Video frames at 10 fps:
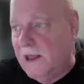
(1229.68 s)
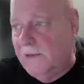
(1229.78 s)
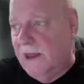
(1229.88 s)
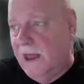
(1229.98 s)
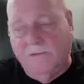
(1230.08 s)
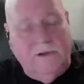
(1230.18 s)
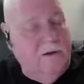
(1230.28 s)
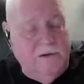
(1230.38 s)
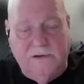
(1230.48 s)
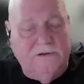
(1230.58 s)
I mean,
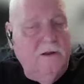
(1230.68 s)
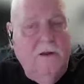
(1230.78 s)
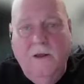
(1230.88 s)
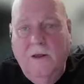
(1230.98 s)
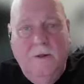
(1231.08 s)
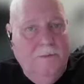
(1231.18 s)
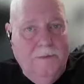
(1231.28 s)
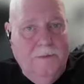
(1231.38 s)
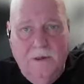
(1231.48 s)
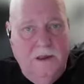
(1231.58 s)
I would just,
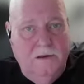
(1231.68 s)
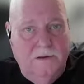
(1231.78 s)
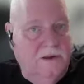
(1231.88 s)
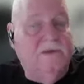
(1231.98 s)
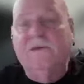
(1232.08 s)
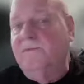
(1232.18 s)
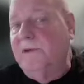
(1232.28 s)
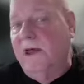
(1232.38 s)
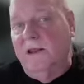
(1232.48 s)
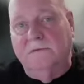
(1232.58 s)
this
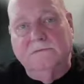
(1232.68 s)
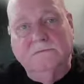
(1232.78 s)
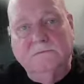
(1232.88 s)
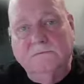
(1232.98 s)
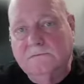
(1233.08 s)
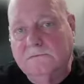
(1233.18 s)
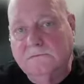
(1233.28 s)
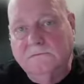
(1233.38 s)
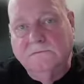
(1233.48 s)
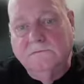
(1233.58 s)
has been
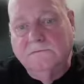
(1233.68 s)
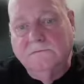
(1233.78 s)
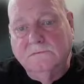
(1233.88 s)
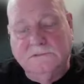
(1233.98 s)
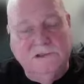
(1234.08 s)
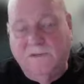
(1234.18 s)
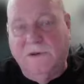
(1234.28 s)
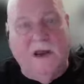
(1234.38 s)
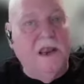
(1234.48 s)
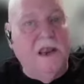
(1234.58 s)

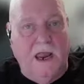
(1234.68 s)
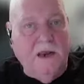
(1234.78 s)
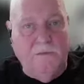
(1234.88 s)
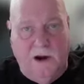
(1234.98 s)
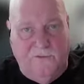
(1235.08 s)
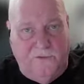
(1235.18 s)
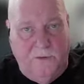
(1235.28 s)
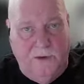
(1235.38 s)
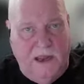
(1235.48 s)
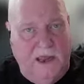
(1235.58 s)
a nightmare
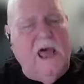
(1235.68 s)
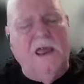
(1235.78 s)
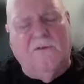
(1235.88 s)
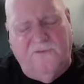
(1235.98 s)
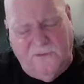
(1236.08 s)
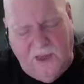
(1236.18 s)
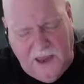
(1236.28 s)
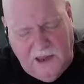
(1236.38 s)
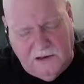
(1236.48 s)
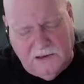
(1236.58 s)
for me, and I have
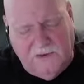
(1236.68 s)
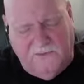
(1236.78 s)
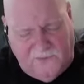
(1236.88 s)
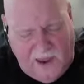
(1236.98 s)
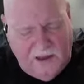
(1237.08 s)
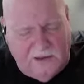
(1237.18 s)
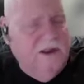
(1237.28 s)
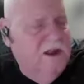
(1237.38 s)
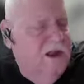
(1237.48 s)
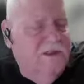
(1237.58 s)
failed and
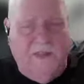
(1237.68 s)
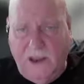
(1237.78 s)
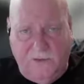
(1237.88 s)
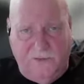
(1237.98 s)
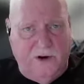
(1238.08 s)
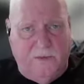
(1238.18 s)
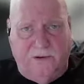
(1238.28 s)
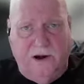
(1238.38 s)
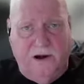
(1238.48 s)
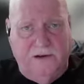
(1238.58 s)
failed. Thank you for
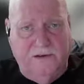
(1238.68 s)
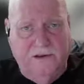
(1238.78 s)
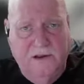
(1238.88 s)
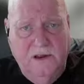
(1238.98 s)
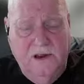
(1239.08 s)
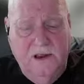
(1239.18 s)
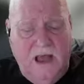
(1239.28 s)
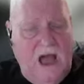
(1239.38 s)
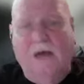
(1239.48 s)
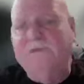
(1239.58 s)
your prayers.
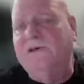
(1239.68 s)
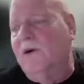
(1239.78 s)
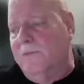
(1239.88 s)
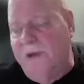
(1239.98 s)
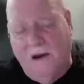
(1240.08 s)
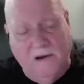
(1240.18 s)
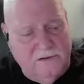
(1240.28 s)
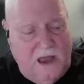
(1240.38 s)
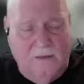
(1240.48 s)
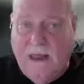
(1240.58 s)
I'm so
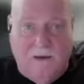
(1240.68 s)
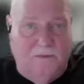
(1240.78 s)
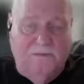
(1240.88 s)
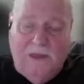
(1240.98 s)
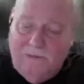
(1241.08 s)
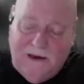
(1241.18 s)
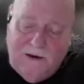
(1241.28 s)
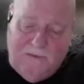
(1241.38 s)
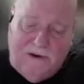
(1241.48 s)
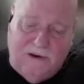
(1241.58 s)
embarrassed. I'm
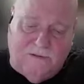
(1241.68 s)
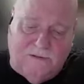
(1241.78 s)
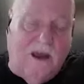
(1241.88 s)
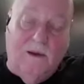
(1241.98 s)
not embarrassed.